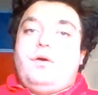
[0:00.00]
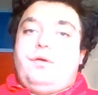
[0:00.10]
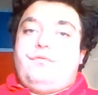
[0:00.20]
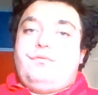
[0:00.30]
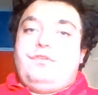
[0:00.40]

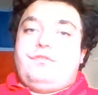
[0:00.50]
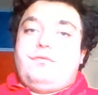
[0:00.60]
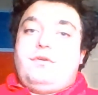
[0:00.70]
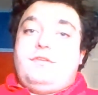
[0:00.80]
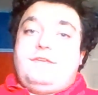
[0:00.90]
I've only
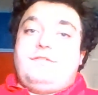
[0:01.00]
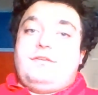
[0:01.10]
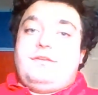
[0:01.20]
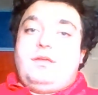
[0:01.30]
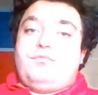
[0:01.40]
saw it in
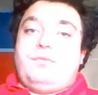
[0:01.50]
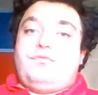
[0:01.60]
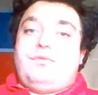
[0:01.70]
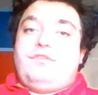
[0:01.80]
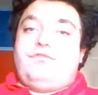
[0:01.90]
DVD in
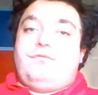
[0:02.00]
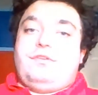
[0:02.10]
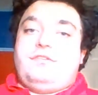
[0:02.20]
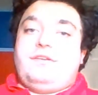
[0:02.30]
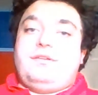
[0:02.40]
preparation for
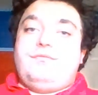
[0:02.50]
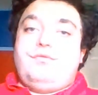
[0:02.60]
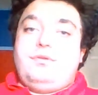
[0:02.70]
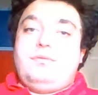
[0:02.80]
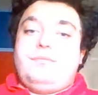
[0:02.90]
the second
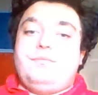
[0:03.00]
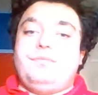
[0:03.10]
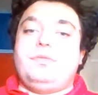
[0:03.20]
one.